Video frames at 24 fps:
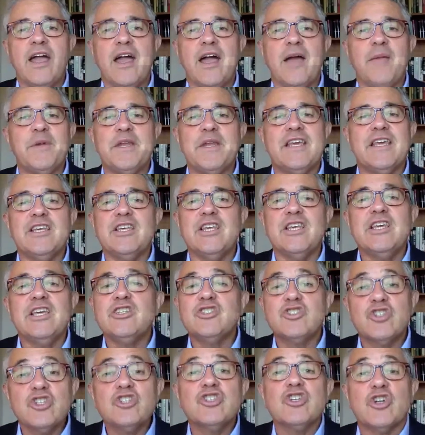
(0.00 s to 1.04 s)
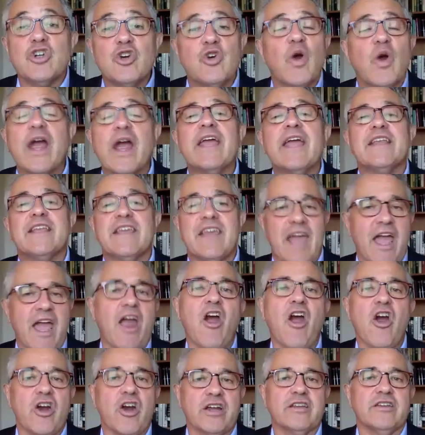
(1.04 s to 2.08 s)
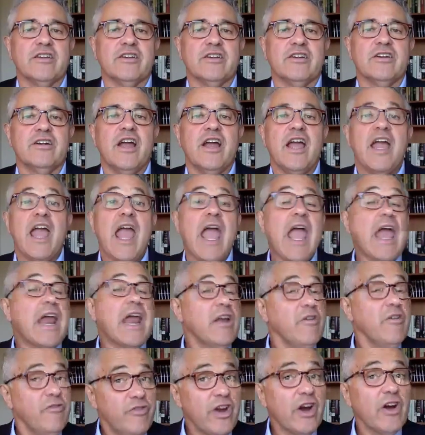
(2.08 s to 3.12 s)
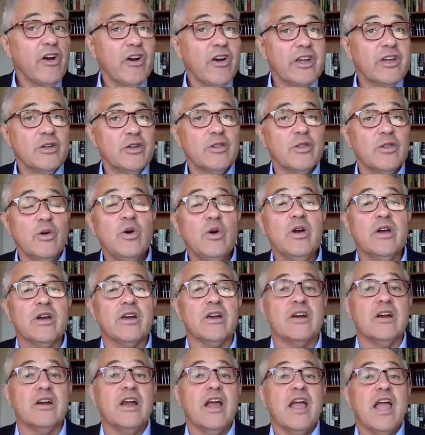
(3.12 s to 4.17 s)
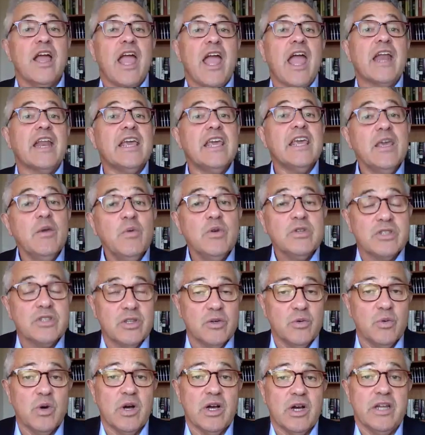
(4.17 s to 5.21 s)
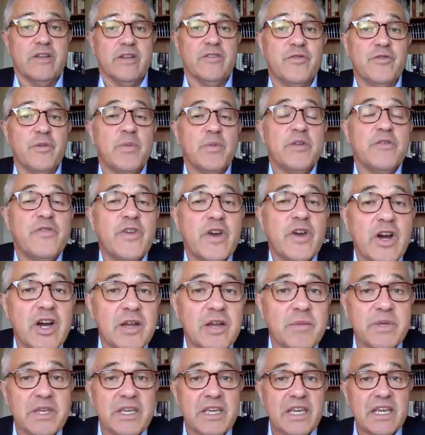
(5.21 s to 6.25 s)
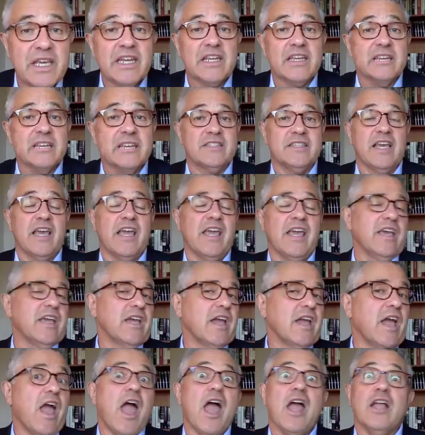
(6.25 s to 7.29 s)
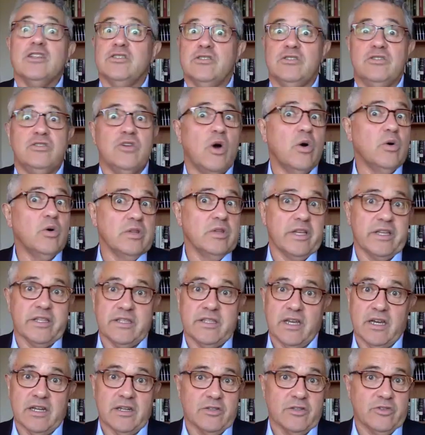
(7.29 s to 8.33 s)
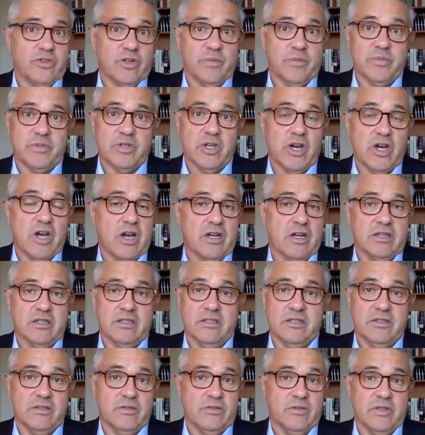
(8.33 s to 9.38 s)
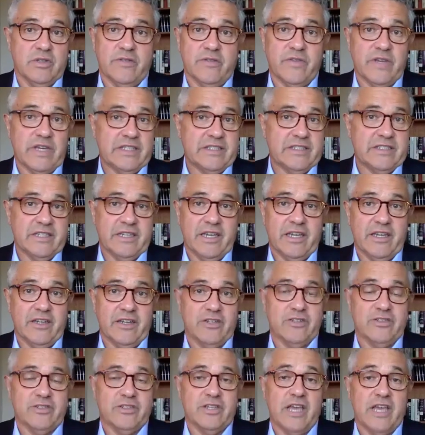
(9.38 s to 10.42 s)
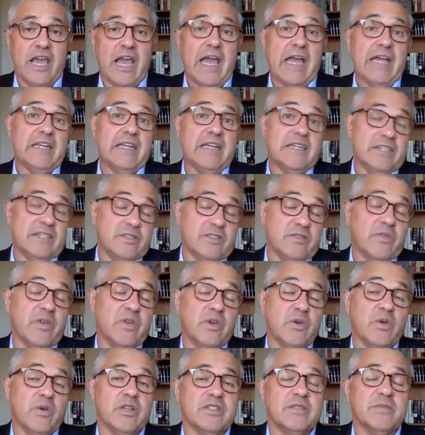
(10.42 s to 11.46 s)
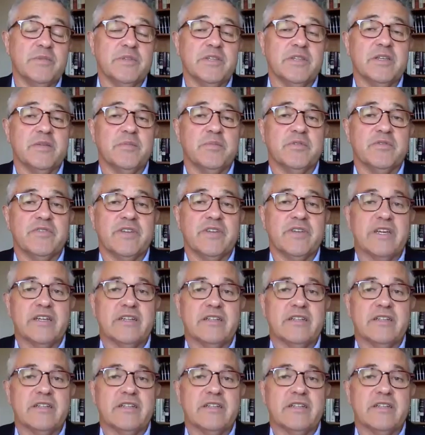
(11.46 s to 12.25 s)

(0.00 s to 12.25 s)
he's just a great character and a very good lawyer. And he was the one from the very beginning saying, don't let Donald Trump talk to investigators, and his view ultimately prevailed.